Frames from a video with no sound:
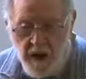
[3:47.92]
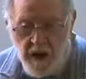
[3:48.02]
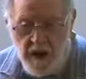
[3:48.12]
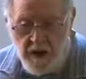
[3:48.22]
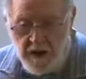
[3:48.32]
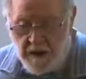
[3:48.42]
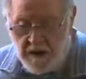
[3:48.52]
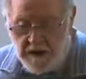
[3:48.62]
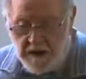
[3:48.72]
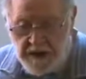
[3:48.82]
are
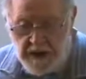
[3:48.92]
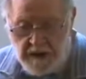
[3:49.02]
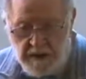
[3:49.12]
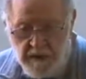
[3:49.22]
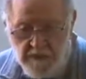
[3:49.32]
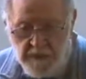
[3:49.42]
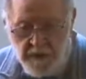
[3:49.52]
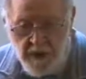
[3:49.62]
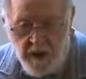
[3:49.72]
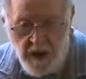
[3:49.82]
set
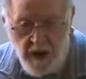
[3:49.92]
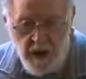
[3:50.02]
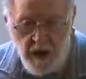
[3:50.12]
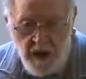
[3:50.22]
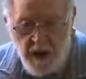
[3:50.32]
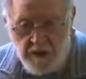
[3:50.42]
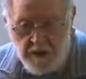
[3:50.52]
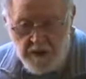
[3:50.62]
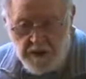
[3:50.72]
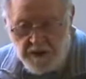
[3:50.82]

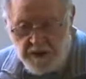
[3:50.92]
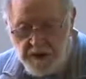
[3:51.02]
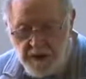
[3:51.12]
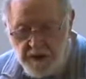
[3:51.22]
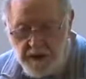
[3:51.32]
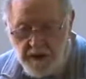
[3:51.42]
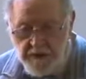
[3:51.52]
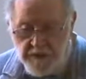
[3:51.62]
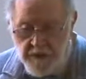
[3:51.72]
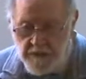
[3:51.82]
on the journey
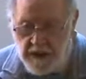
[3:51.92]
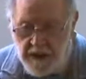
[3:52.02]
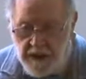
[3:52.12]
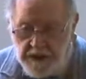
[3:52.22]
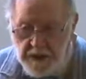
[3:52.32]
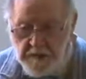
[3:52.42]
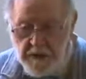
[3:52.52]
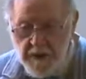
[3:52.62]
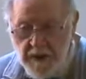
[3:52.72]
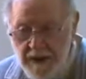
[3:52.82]
from Egypt
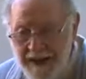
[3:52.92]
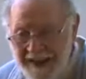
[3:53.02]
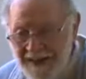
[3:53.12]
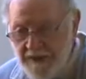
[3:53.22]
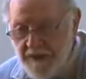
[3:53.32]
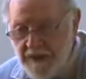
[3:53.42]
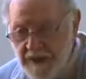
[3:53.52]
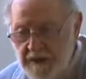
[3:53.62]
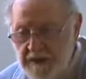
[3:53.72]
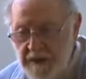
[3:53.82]
to the land of
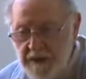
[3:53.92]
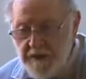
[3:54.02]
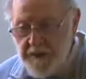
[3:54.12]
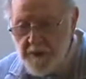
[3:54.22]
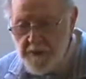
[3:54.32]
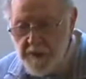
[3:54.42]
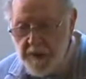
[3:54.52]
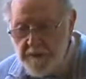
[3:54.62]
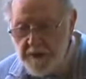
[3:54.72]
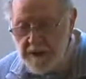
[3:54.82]
Israel for
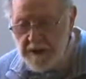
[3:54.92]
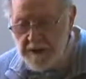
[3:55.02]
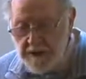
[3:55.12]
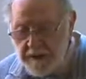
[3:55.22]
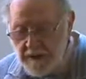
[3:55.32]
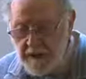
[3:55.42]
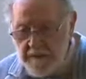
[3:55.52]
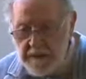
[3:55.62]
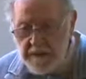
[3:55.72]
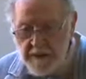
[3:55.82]
permanent
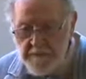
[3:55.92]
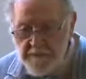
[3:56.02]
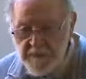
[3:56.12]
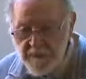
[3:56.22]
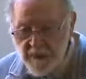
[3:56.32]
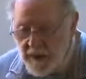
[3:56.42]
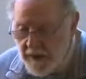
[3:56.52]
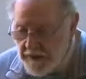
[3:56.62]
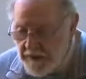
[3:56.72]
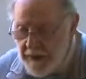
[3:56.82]
settlement.
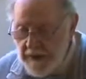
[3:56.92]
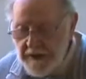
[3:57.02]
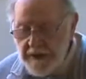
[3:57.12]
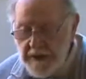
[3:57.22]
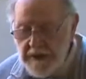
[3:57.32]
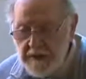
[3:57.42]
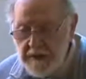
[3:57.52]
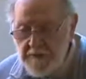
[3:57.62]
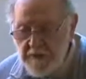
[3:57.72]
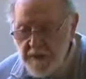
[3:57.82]
And there it is,
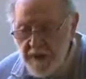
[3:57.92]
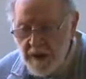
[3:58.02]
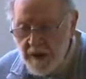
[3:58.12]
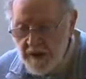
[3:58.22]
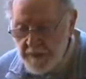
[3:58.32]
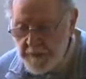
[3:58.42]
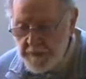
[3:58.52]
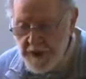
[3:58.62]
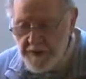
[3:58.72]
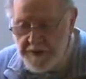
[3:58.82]
the
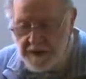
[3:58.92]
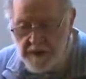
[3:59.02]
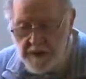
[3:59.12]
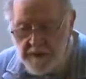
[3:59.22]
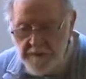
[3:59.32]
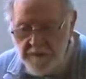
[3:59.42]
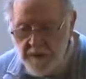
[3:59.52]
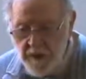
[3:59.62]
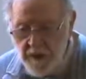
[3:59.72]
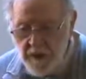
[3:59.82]
prophet,
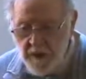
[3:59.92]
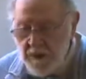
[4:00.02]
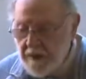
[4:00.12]
who